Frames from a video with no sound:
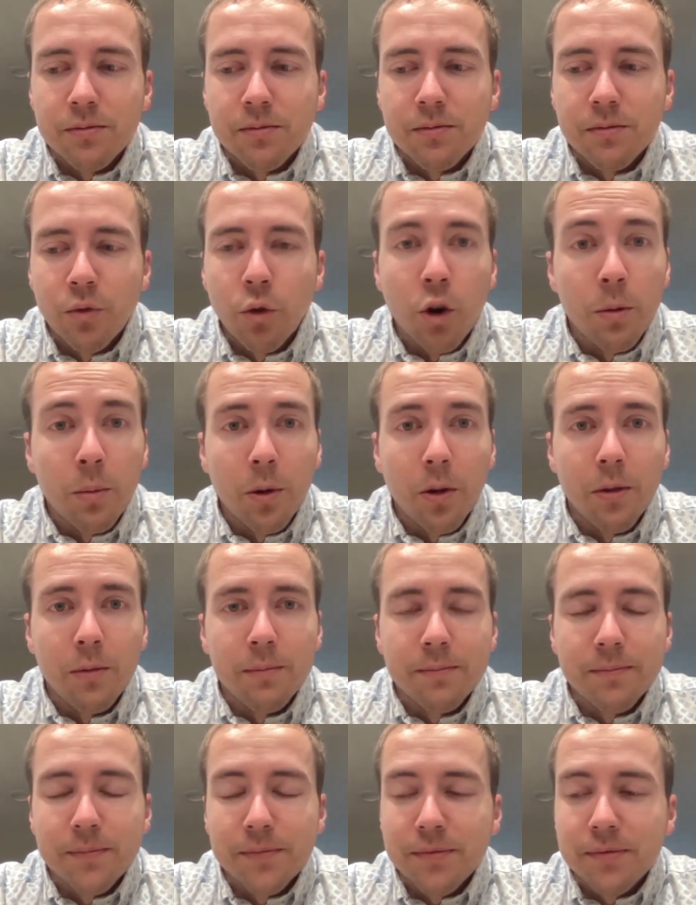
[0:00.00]
normal.
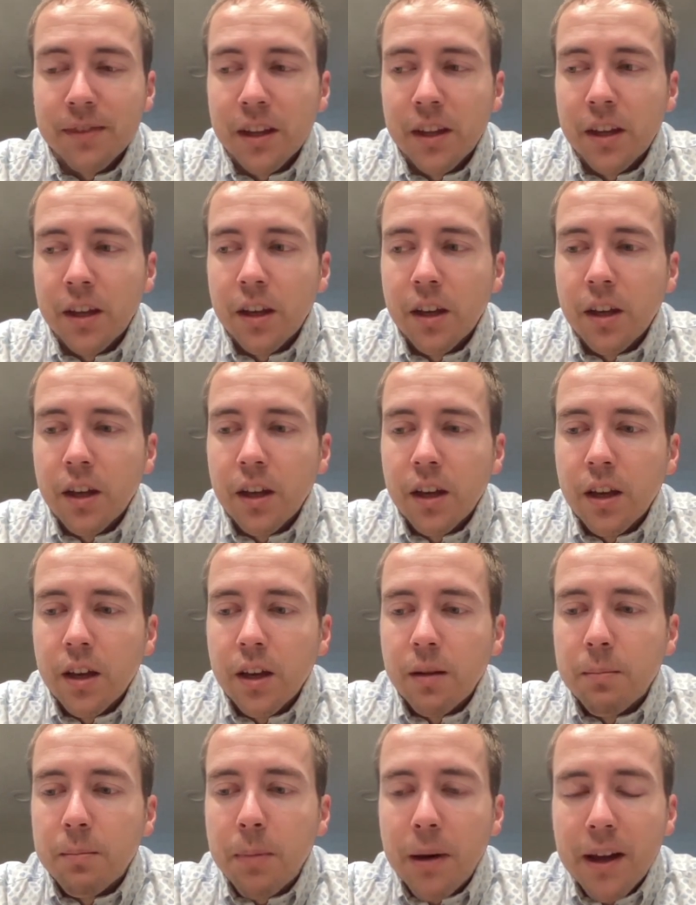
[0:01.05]

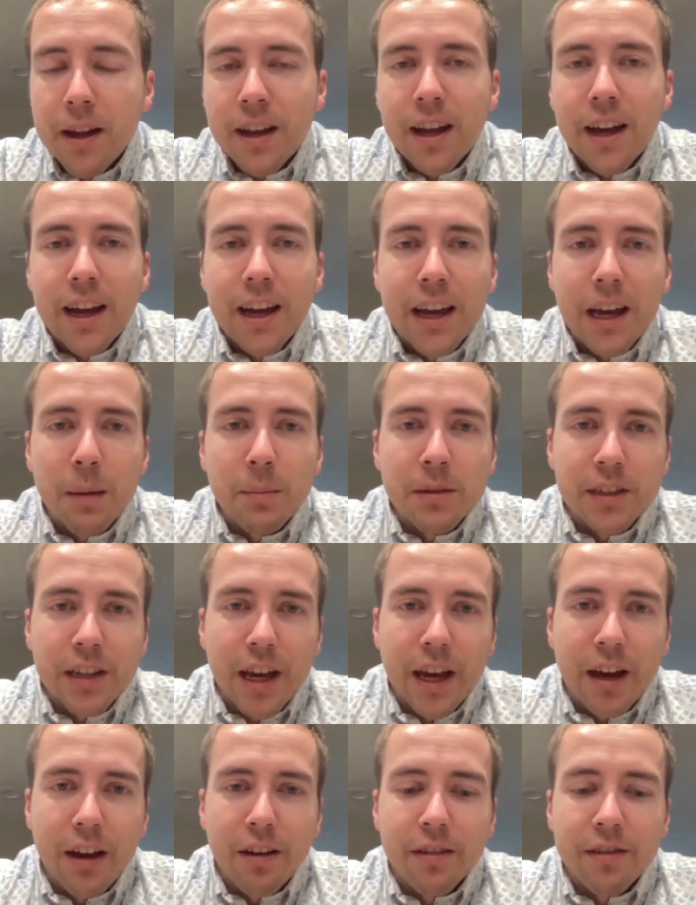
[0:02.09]
But I happen to
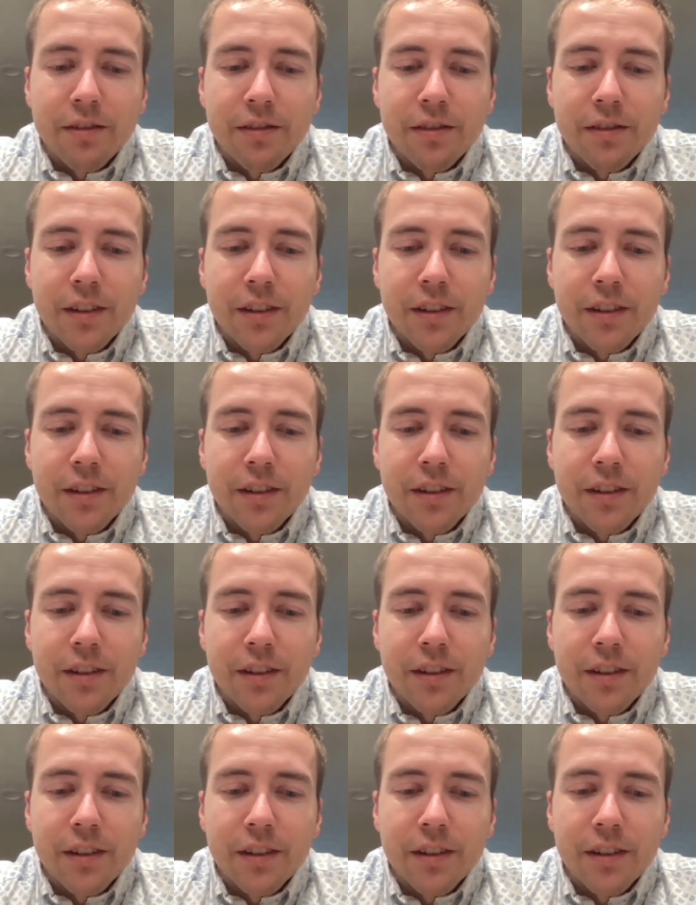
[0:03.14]
have